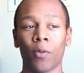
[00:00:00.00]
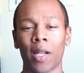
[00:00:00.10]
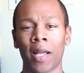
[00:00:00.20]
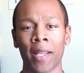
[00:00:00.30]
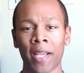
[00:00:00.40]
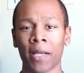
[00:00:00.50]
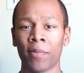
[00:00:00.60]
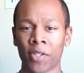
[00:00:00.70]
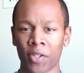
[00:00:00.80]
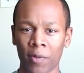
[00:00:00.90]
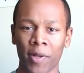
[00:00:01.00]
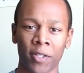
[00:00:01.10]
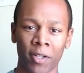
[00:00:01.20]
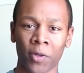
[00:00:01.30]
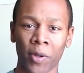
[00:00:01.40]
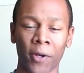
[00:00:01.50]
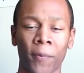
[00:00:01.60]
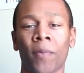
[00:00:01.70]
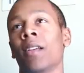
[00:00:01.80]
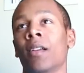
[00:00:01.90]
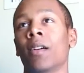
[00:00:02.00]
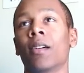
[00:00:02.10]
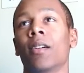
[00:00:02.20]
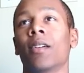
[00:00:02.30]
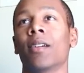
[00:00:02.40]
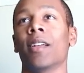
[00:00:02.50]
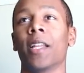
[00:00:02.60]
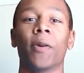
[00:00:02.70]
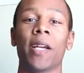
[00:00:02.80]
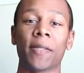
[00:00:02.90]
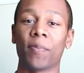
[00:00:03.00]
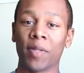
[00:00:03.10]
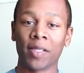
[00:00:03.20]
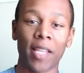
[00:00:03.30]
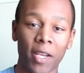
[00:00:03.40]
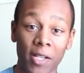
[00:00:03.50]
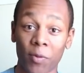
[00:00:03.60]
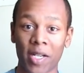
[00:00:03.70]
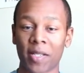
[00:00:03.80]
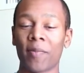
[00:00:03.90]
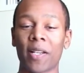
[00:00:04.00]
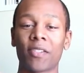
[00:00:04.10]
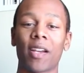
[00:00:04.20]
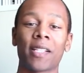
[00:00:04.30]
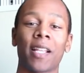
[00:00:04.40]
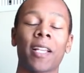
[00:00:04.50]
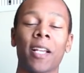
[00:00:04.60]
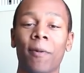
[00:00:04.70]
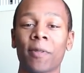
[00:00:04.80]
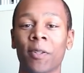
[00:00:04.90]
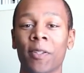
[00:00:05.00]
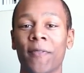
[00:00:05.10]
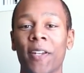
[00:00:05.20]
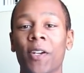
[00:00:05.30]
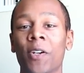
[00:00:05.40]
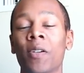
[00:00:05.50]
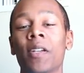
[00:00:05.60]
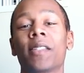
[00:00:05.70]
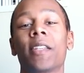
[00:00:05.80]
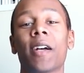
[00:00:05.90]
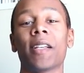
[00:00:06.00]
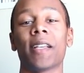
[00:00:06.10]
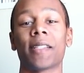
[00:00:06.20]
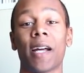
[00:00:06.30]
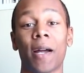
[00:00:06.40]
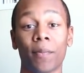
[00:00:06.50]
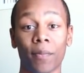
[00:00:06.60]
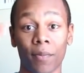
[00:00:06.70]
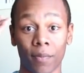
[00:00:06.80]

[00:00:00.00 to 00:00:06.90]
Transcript: Well, not naked, but you're going to be in your underwear. Anyways, but thank you guys for watching. Make sure you guys like and comment on this video. See you guys next time.